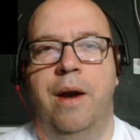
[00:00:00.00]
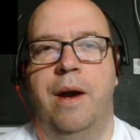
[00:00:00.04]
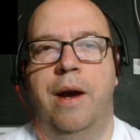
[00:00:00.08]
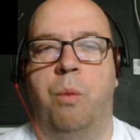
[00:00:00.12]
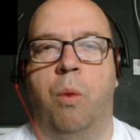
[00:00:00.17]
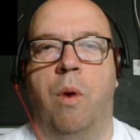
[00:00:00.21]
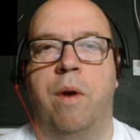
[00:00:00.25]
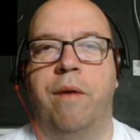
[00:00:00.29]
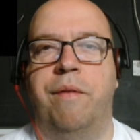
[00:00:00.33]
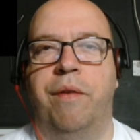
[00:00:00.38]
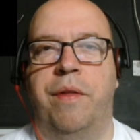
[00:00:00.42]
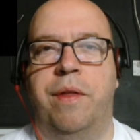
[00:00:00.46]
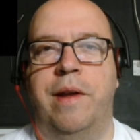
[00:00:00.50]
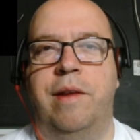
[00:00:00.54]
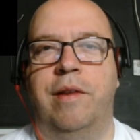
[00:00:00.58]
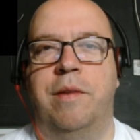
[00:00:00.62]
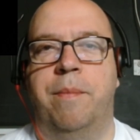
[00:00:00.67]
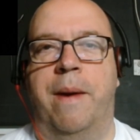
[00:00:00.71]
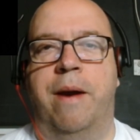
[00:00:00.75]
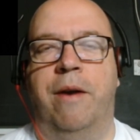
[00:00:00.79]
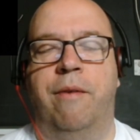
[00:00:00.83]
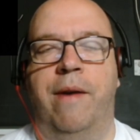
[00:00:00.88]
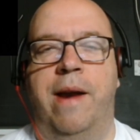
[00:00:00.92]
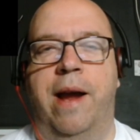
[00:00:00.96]
One of the things
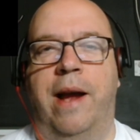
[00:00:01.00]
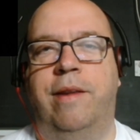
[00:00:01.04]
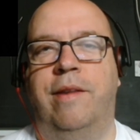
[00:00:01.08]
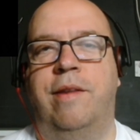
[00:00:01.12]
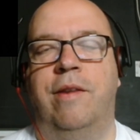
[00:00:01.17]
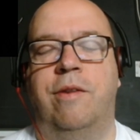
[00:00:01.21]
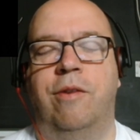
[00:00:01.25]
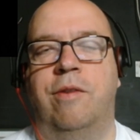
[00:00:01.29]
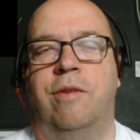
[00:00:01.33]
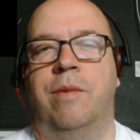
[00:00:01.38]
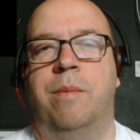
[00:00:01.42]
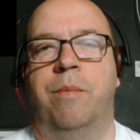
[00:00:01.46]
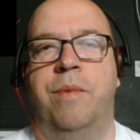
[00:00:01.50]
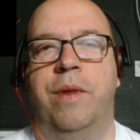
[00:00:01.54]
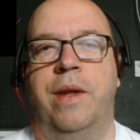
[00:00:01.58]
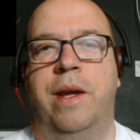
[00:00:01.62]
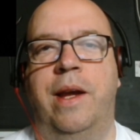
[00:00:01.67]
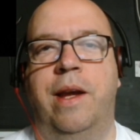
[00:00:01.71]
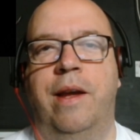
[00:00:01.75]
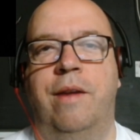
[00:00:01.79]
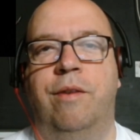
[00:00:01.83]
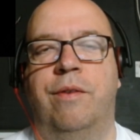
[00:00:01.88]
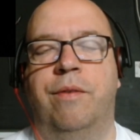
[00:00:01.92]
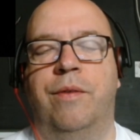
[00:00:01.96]
about reacting to
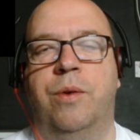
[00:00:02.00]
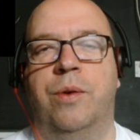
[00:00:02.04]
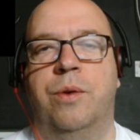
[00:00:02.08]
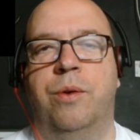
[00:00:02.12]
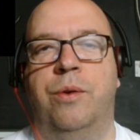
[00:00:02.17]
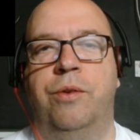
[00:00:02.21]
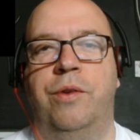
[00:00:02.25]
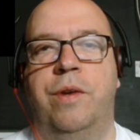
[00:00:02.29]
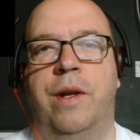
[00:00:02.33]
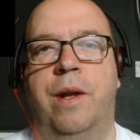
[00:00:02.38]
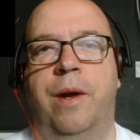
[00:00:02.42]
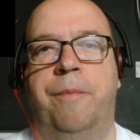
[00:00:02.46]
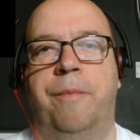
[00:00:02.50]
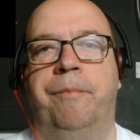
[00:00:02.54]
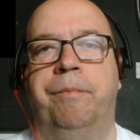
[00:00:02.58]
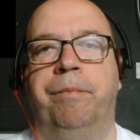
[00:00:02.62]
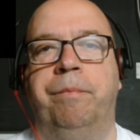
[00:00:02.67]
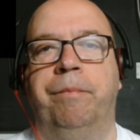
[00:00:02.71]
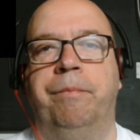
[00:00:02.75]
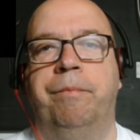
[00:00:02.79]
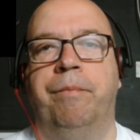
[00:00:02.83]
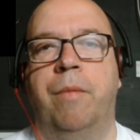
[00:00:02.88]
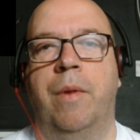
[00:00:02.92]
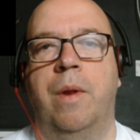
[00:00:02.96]
something is, of course, you know,
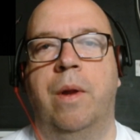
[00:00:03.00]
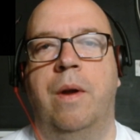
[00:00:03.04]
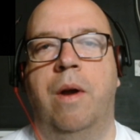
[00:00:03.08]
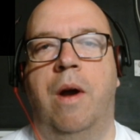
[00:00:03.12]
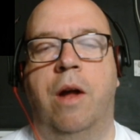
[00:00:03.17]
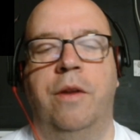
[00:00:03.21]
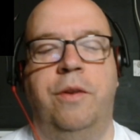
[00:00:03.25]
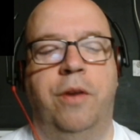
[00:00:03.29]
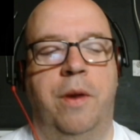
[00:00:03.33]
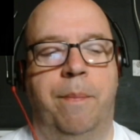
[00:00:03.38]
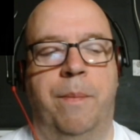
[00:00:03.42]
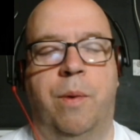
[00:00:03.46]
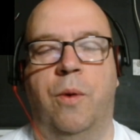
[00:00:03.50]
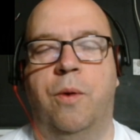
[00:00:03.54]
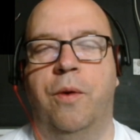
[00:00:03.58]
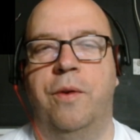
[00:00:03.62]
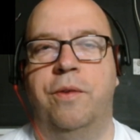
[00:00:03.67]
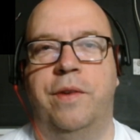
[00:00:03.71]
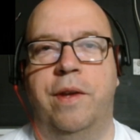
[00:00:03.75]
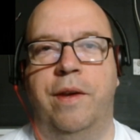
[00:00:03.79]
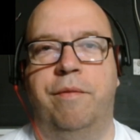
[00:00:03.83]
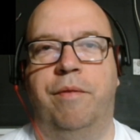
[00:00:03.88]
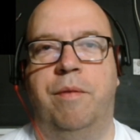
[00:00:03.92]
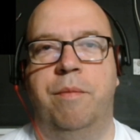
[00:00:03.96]
I do
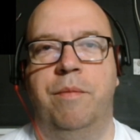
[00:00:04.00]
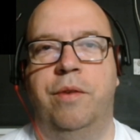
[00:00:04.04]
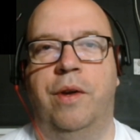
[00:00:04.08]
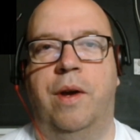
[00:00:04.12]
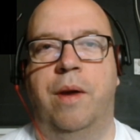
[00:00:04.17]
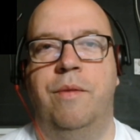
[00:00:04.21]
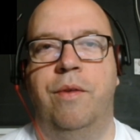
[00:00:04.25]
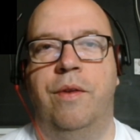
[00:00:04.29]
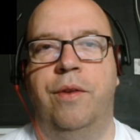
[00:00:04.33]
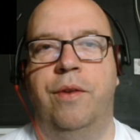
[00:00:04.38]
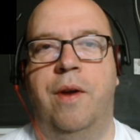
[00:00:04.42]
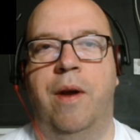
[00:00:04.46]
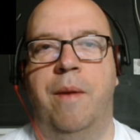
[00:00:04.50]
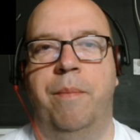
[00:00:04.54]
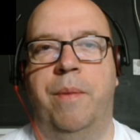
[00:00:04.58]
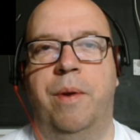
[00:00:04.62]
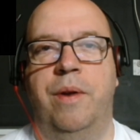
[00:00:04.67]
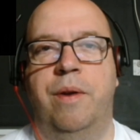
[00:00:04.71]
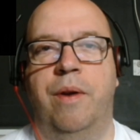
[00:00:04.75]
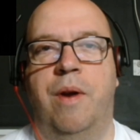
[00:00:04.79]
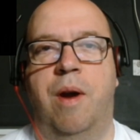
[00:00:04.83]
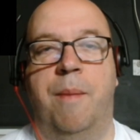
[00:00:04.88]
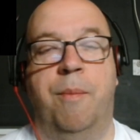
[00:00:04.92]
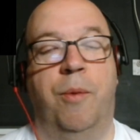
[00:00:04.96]
pause it from time to time,
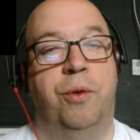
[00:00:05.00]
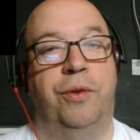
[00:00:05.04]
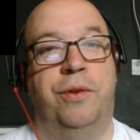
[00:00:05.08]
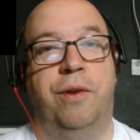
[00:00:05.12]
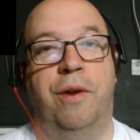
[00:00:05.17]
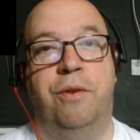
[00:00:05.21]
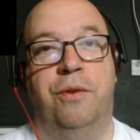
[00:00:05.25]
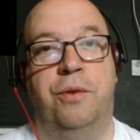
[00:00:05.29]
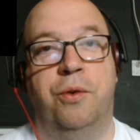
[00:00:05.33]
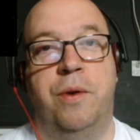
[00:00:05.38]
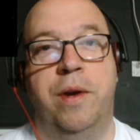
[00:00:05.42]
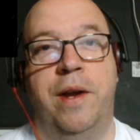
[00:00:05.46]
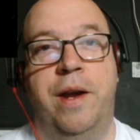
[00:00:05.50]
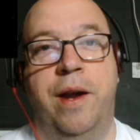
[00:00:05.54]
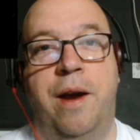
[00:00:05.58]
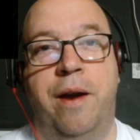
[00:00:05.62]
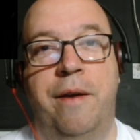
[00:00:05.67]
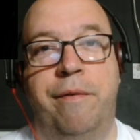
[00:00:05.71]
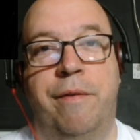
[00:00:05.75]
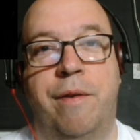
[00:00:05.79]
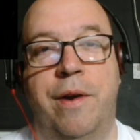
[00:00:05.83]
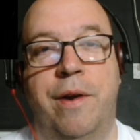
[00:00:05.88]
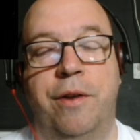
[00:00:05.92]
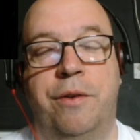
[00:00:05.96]
but I'm also talking
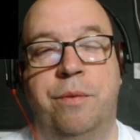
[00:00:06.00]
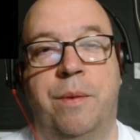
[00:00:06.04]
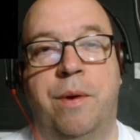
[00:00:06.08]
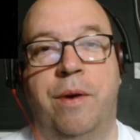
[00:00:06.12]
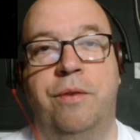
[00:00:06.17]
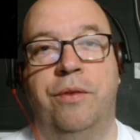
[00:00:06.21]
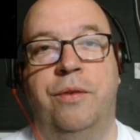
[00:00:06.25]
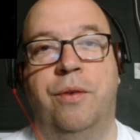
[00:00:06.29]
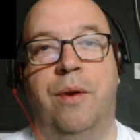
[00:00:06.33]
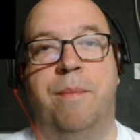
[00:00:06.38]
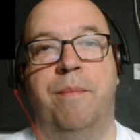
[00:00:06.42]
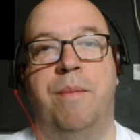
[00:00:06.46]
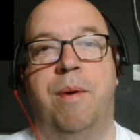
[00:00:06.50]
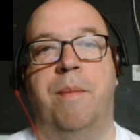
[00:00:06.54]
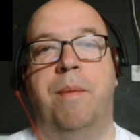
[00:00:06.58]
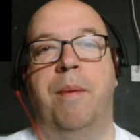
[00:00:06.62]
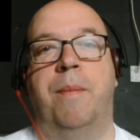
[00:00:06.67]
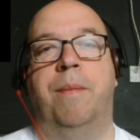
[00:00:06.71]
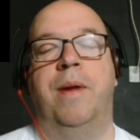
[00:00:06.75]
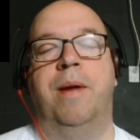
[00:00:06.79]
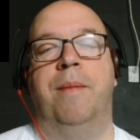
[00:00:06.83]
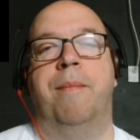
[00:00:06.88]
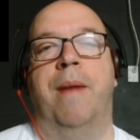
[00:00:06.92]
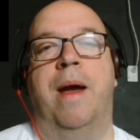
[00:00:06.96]
over it as well. So I
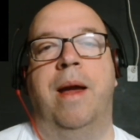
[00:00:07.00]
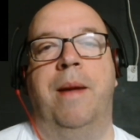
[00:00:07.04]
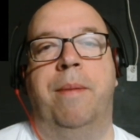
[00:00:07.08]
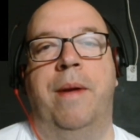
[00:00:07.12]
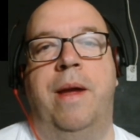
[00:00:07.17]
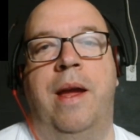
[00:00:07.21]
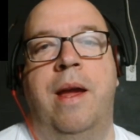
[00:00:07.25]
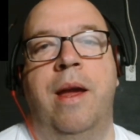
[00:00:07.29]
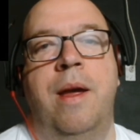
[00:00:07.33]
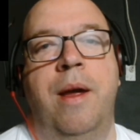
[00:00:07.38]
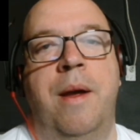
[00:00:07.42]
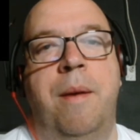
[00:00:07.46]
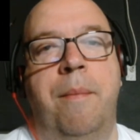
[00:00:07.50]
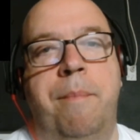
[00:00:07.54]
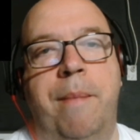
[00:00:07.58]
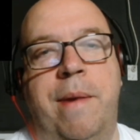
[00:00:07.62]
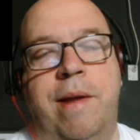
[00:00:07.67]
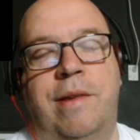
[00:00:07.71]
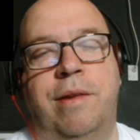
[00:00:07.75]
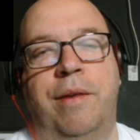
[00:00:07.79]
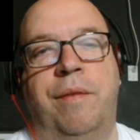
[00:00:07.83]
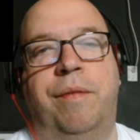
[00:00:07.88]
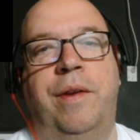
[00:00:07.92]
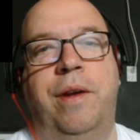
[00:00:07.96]
probably maybe
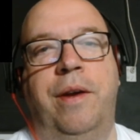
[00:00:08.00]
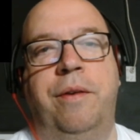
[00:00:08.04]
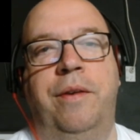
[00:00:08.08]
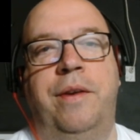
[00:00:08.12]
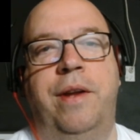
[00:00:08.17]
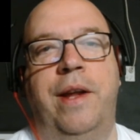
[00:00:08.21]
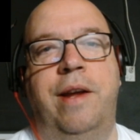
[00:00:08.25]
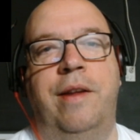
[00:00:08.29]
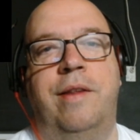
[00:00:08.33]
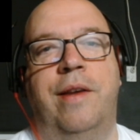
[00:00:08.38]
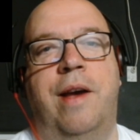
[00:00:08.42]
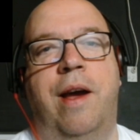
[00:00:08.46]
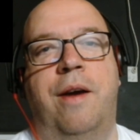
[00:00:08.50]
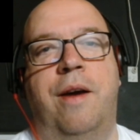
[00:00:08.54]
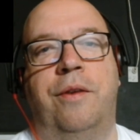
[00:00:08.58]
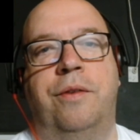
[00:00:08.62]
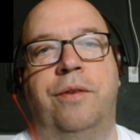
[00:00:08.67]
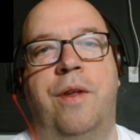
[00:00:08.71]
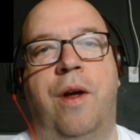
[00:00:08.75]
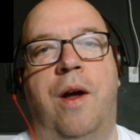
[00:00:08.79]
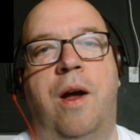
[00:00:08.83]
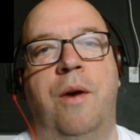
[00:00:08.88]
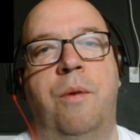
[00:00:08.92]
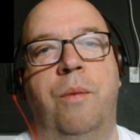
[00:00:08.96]
miss a few
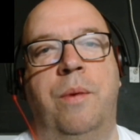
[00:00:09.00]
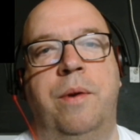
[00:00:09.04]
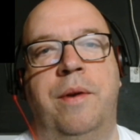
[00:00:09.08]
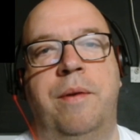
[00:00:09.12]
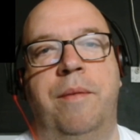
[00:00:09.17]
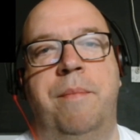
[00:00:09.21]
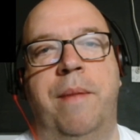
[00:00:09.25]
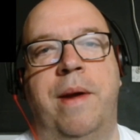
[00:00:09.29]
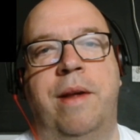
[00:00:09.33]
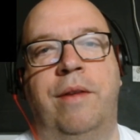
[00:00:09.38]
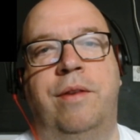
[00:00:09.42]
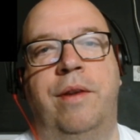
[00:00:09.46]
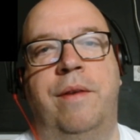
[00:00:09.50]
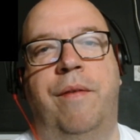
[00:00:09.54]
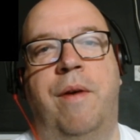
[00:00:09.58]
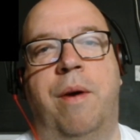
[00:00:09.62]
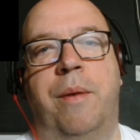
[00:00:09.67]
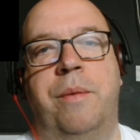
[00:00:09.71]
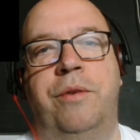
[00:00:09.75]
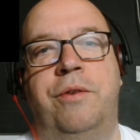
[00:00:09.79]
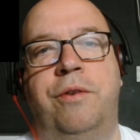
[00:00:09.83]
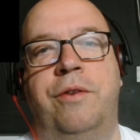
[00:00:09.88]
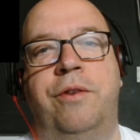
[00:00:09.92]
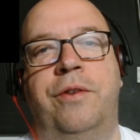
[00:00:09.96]
details that I wouldn't miss if I
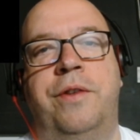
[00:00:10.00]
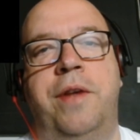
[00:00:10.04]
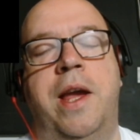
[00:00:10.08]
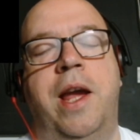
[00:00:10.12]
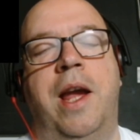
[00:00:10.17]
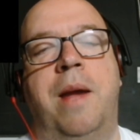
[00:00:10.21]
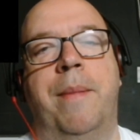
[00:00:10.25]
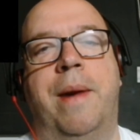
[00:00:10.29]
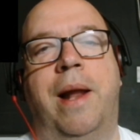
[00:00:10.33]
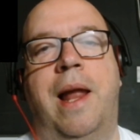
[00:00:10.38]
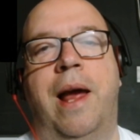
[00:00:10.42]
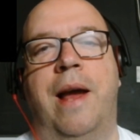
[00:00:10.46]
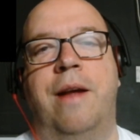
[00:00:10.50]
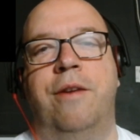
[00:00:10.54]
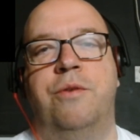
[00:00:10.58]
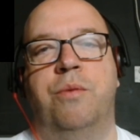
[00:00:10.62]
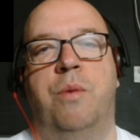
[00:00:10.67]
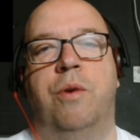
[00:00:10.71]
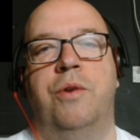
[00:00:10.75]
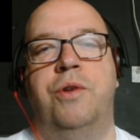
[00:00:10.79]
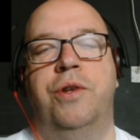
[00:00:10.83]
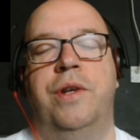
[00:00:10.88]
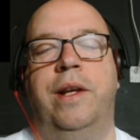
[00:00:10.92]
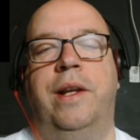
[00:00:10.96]
was just sitting in my lounge
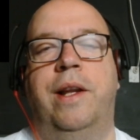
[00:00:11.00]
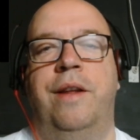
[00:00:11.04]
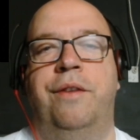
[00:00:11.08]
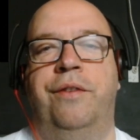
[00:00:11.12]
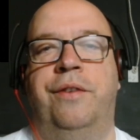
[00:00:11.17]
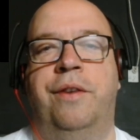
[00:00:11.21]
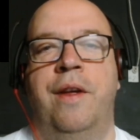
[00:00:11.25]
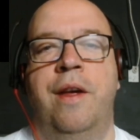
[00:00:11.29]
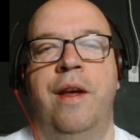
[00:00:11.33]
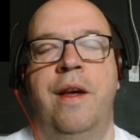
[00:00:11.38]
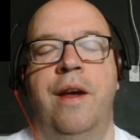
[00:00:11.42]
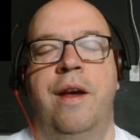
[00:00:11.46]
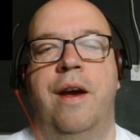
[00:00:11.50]
watching this.